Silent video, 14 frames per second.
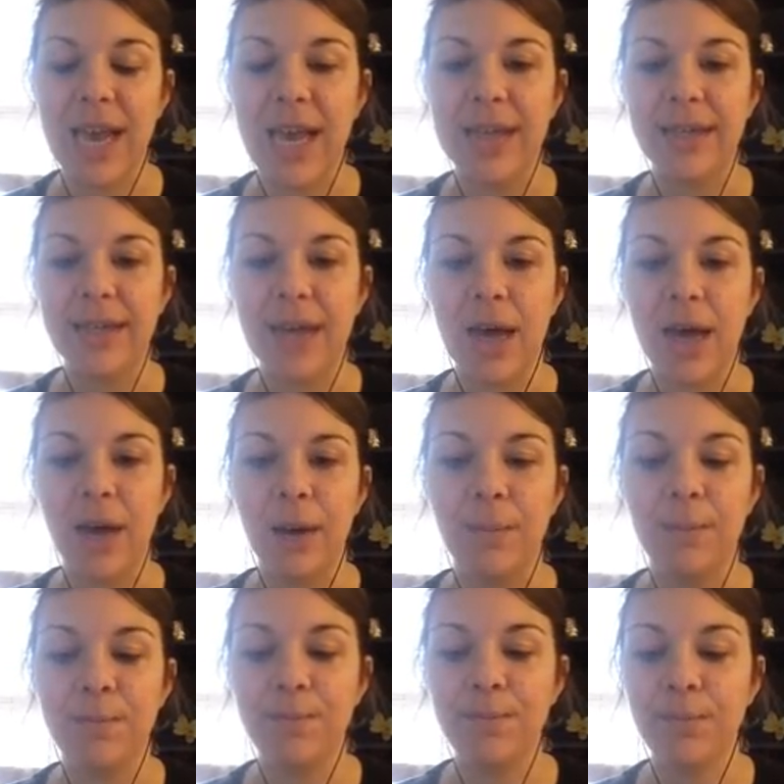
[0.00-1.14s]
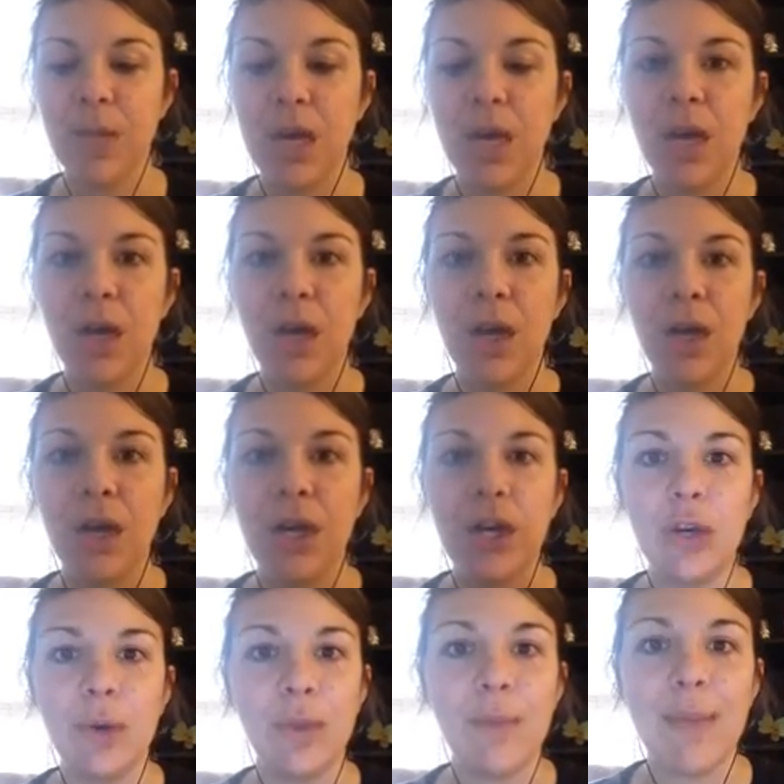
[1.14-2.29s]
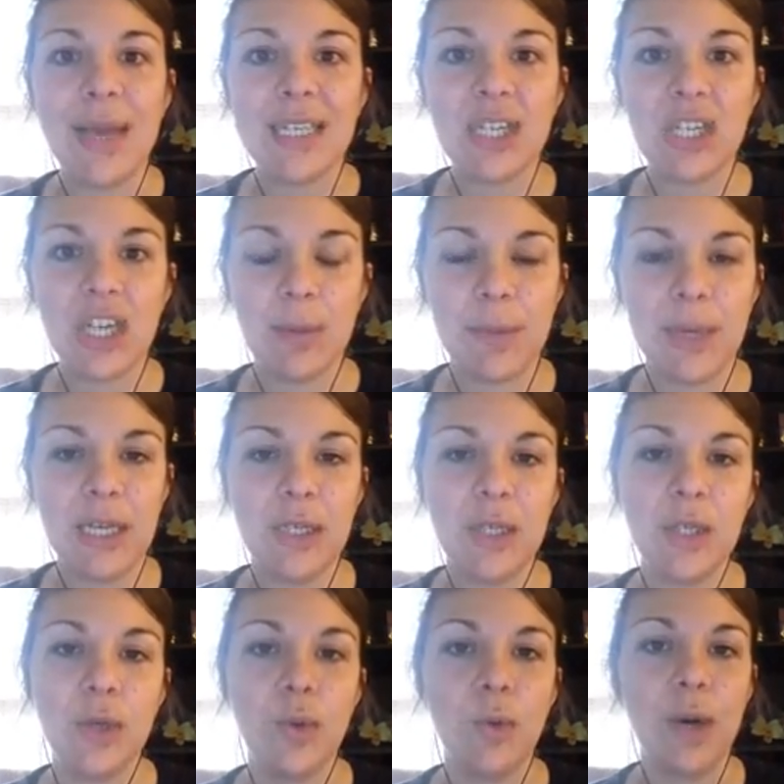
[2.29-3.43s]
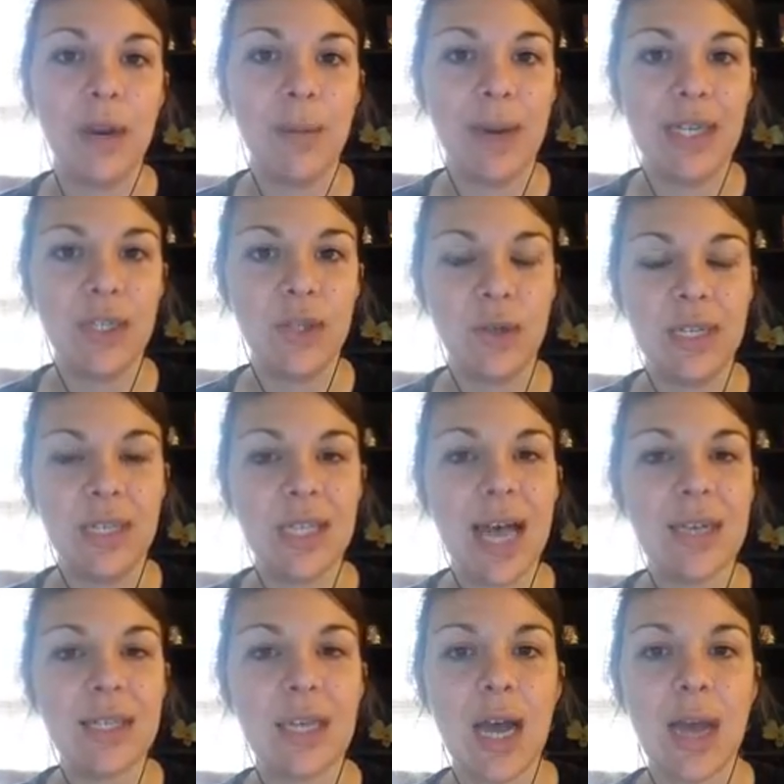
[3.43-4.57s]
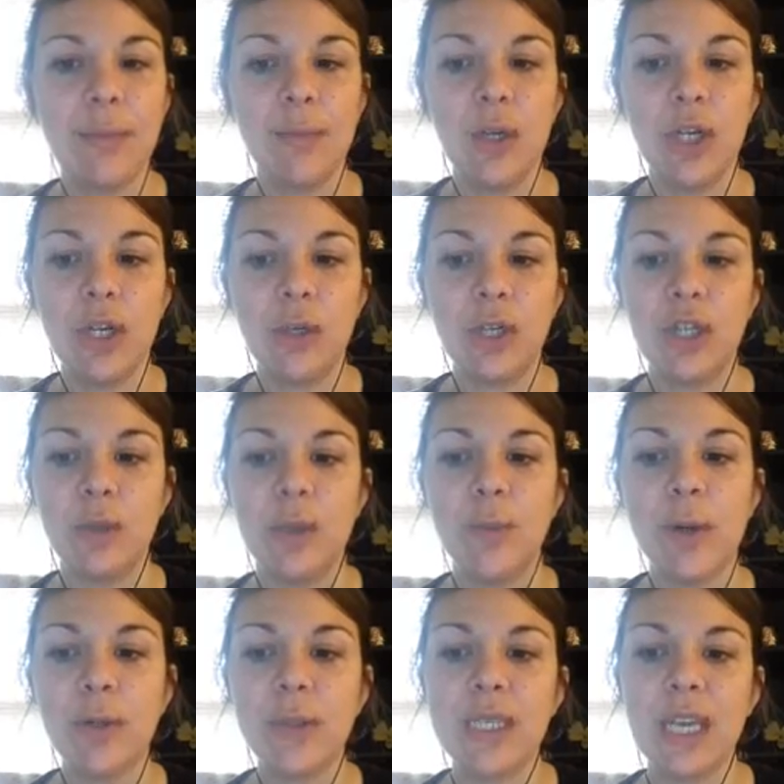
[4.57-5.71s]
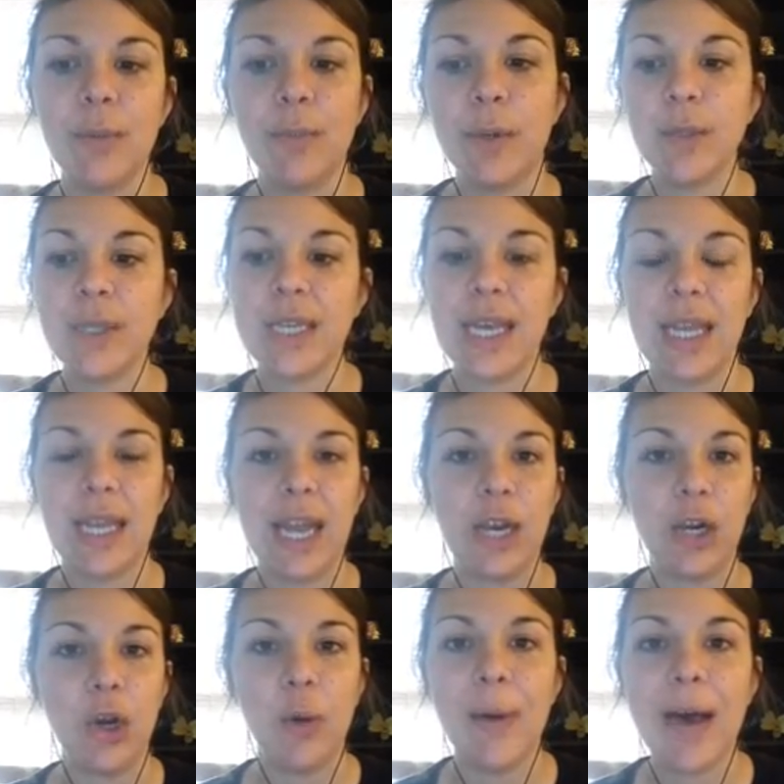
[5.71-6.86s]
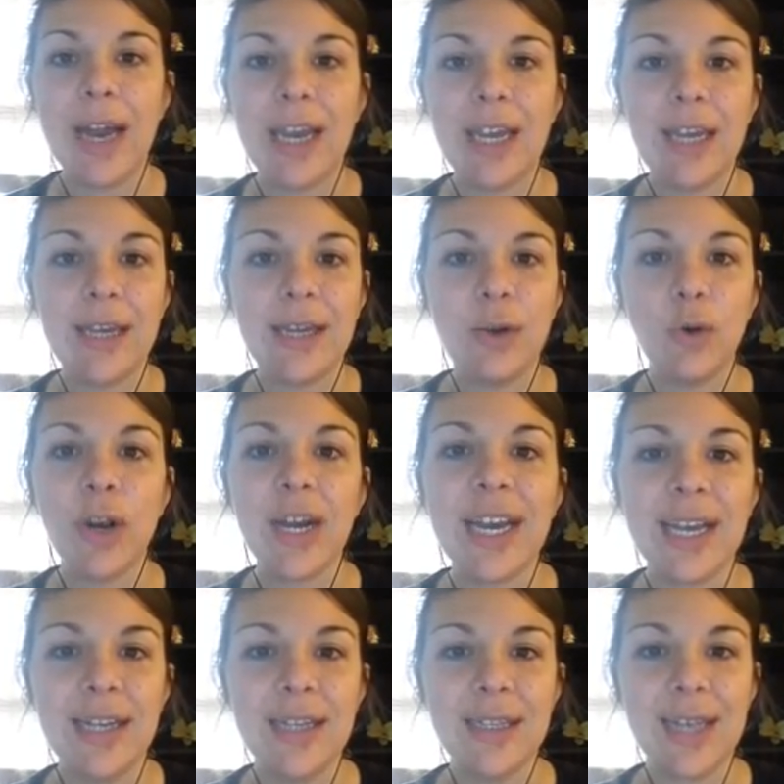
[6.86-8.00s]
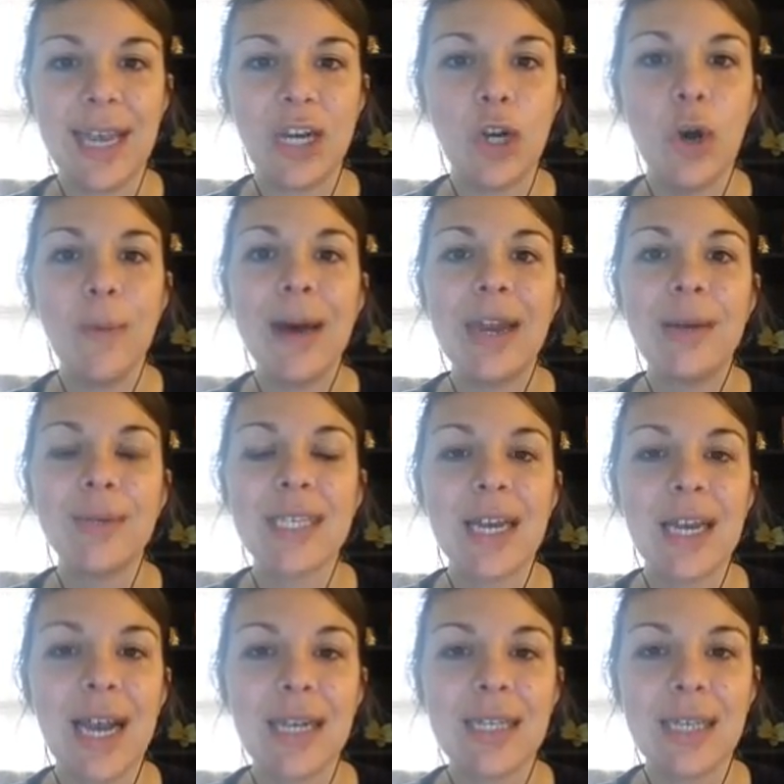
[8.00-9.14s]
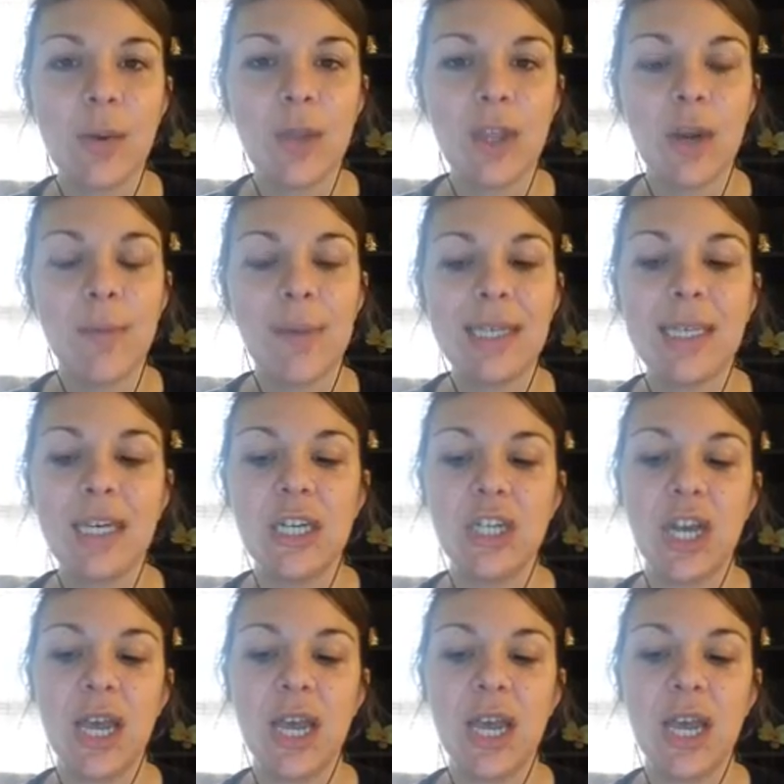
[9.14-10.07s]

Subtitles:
And, the messaging piece too, one of my students last time, she was posting and like crickets, like nobody was connecting with her message.